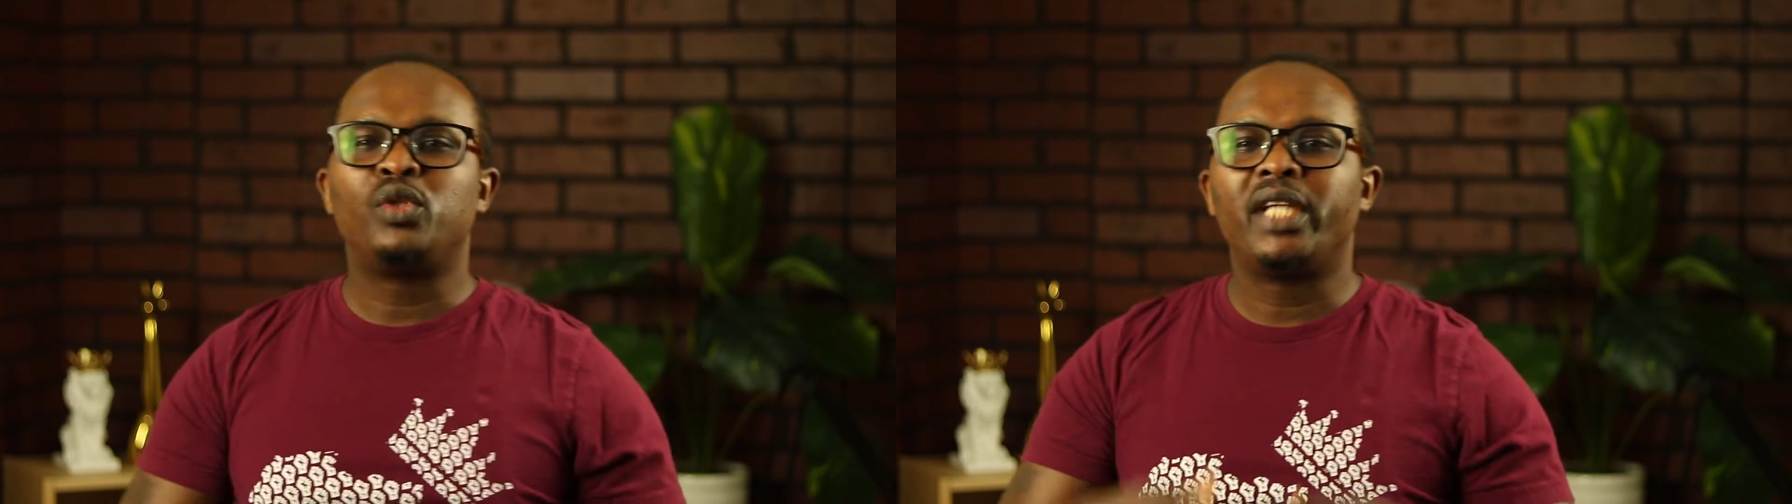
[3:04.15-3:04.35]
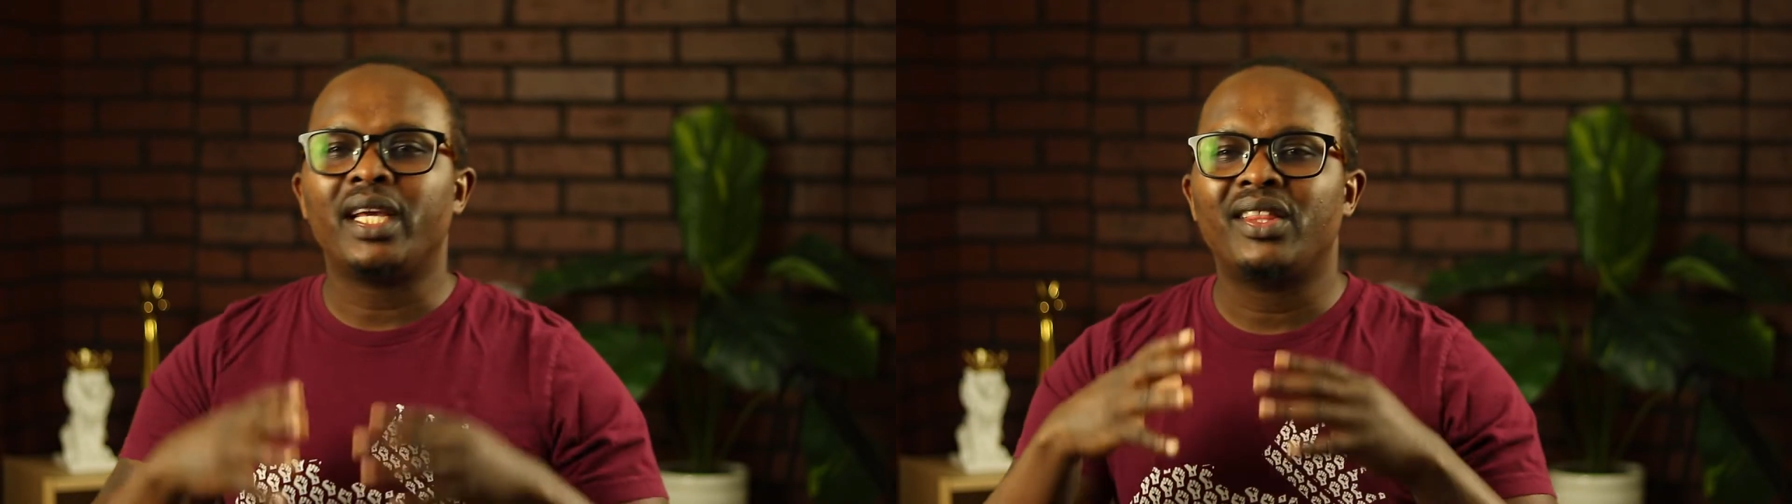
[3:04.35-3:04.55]

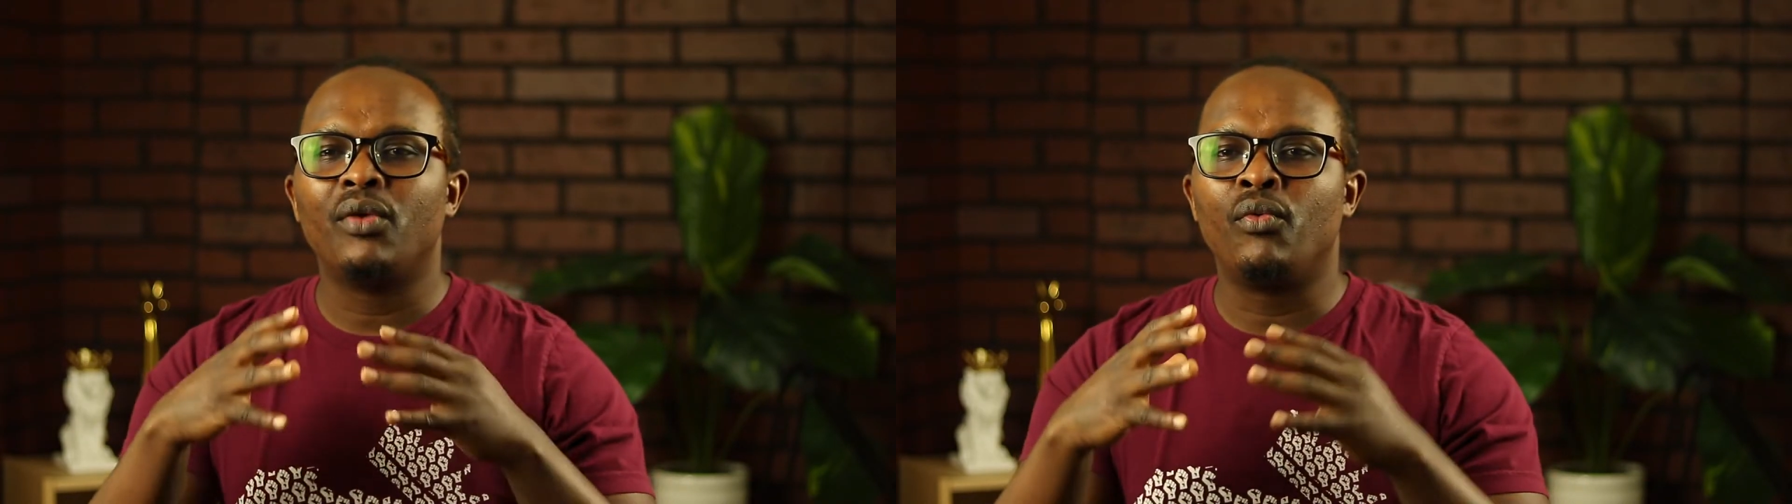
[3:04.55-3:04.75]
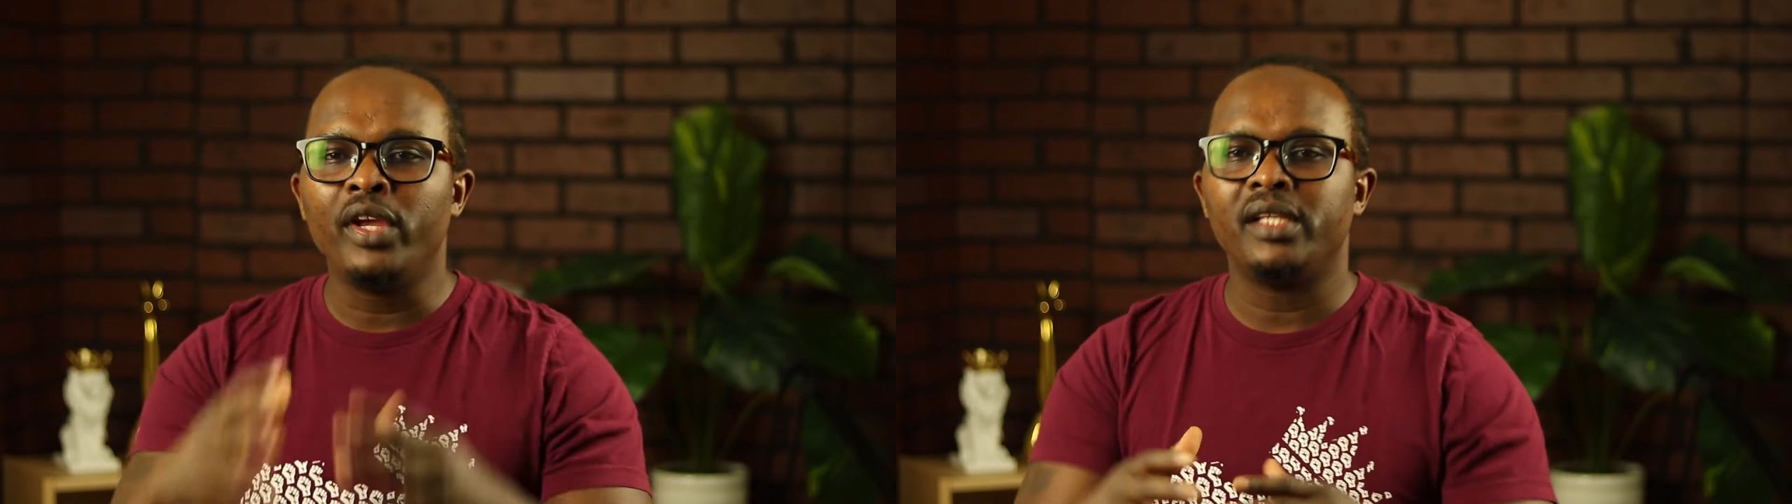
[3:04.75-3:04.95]
take the
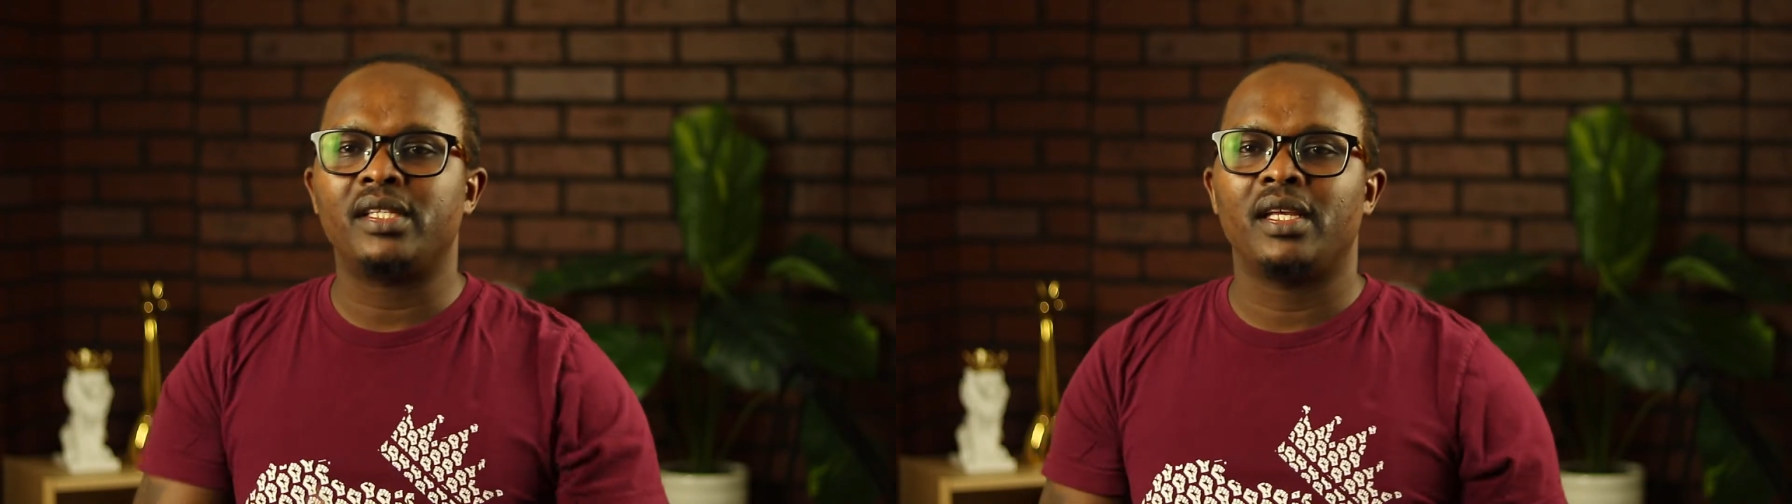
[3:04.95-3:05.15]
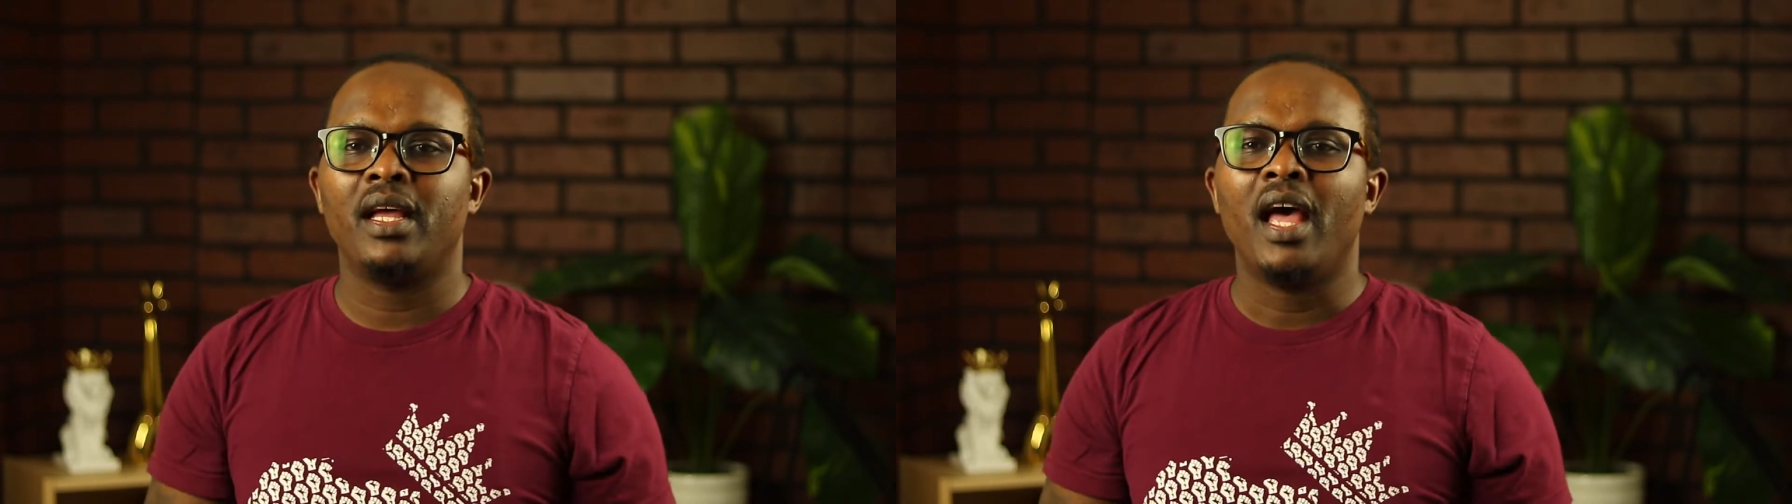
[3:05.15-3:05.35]

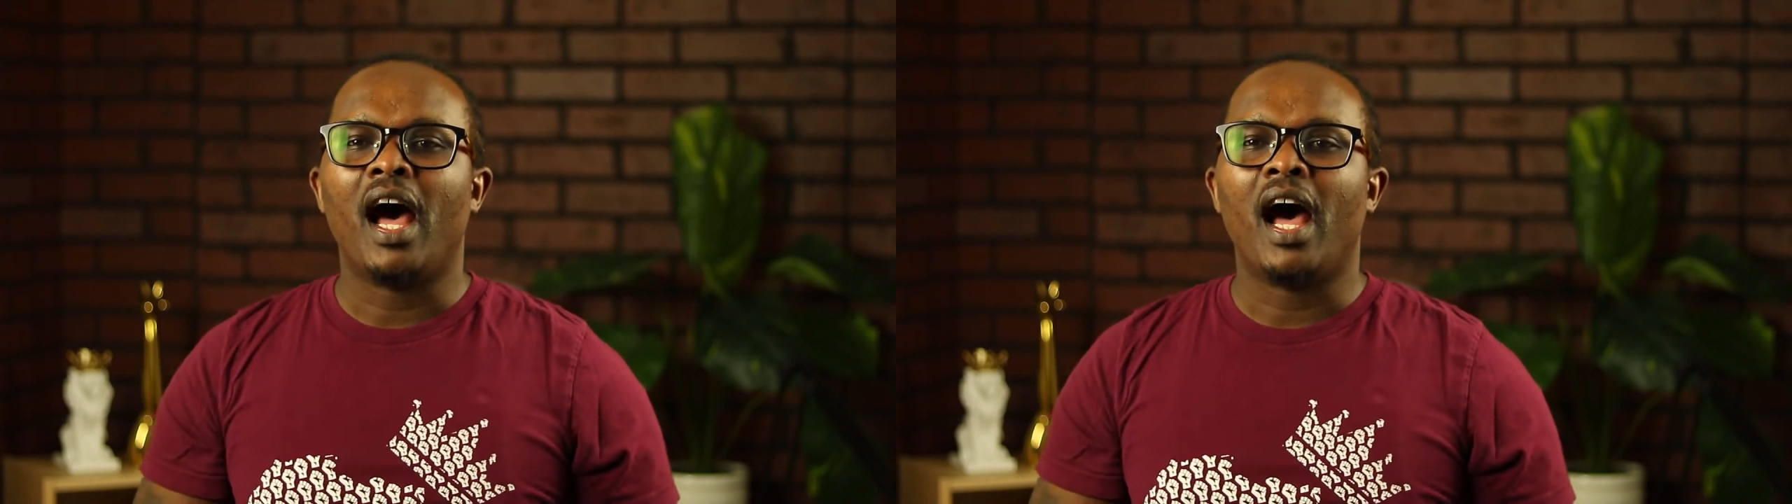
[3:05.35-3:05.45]
risk